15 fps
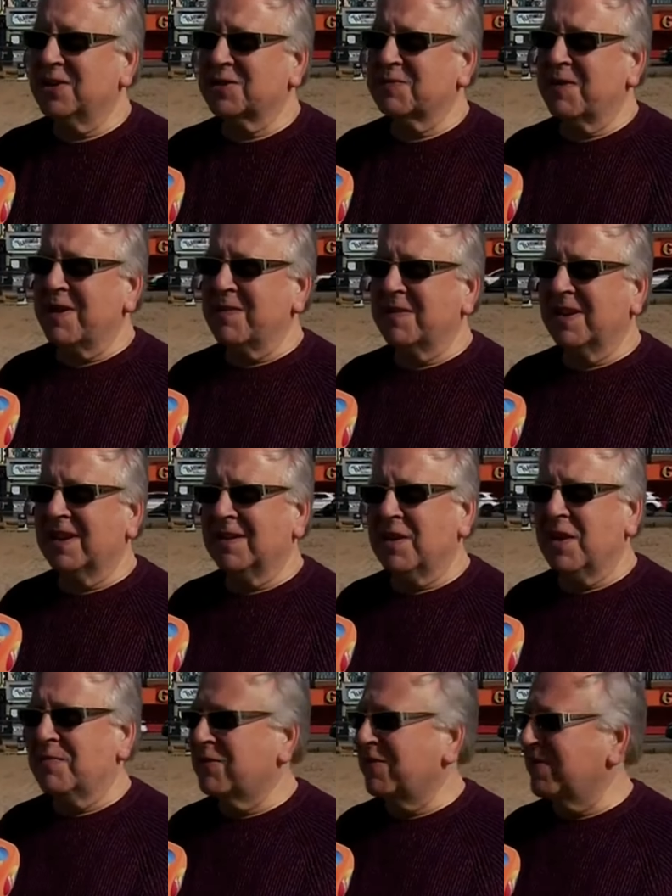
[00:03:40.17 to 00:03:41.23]
those people that
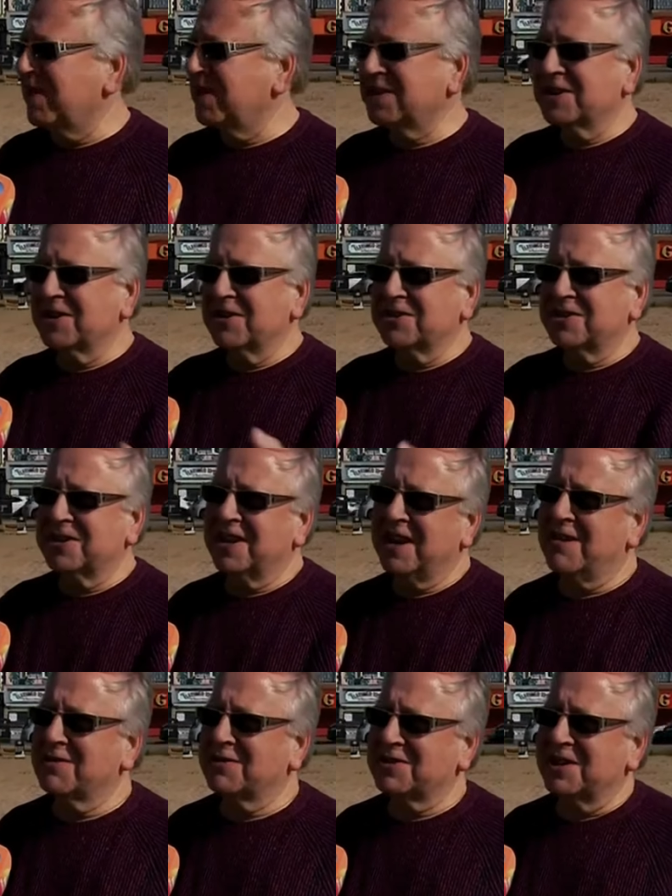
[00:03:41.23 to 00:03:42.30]
prefer to go to the
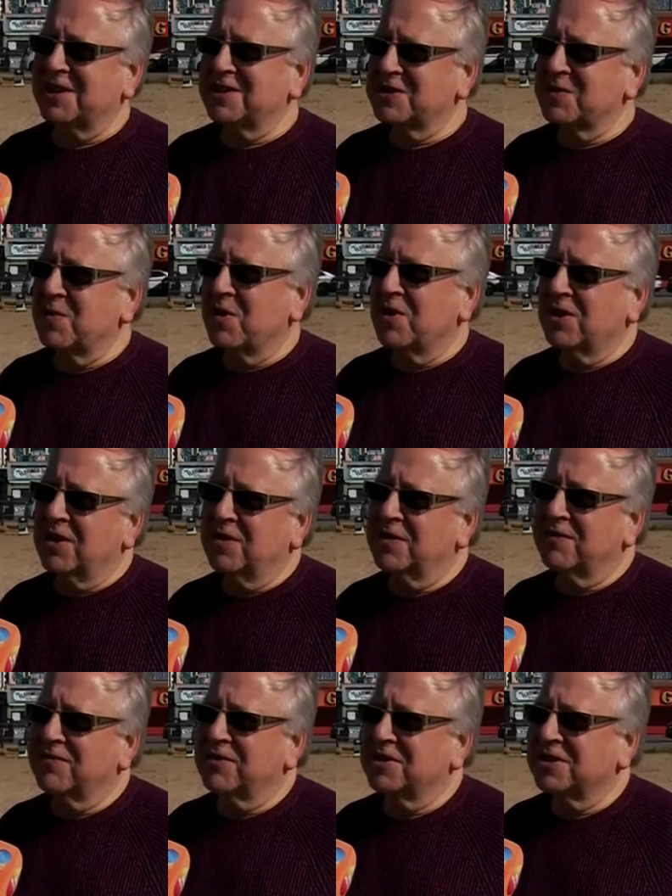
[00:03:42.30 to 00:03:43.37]
outsales and walk along the
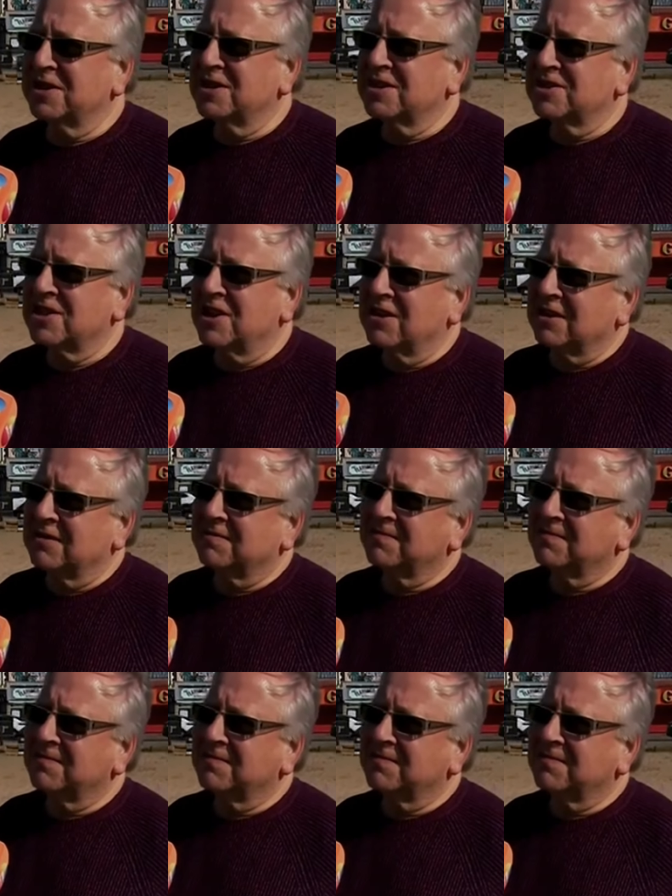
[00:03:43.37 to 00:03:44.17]
front in the sun.